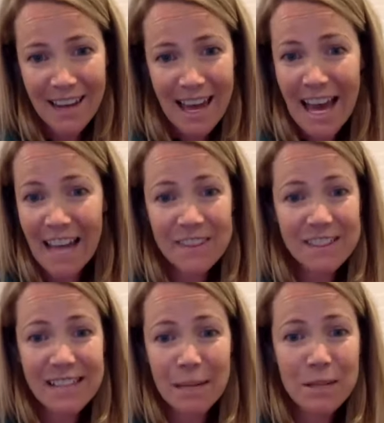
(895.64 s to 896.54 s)
at the
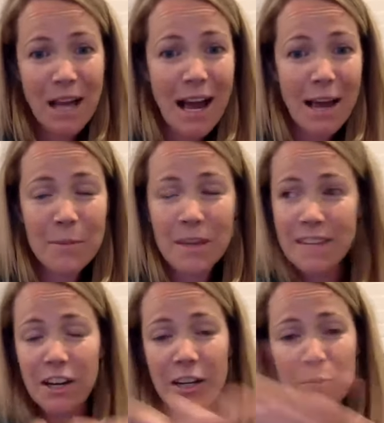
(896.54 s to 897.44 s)
same time that
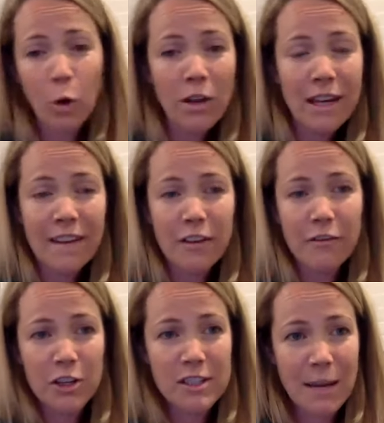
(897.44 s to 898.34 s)
they're enrolling their
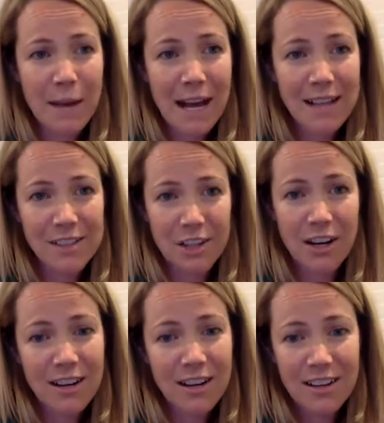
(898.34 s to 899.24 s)
first
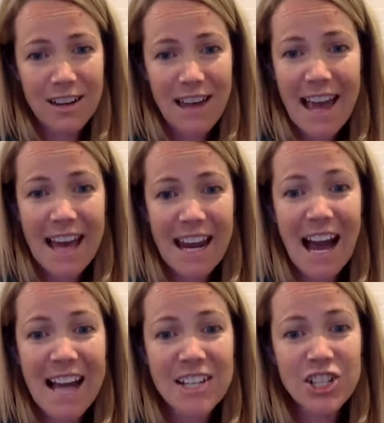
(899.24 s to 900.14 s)
ambassador and
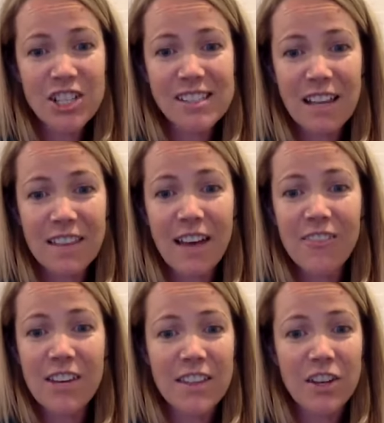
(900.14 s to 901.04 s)
I just love it. They're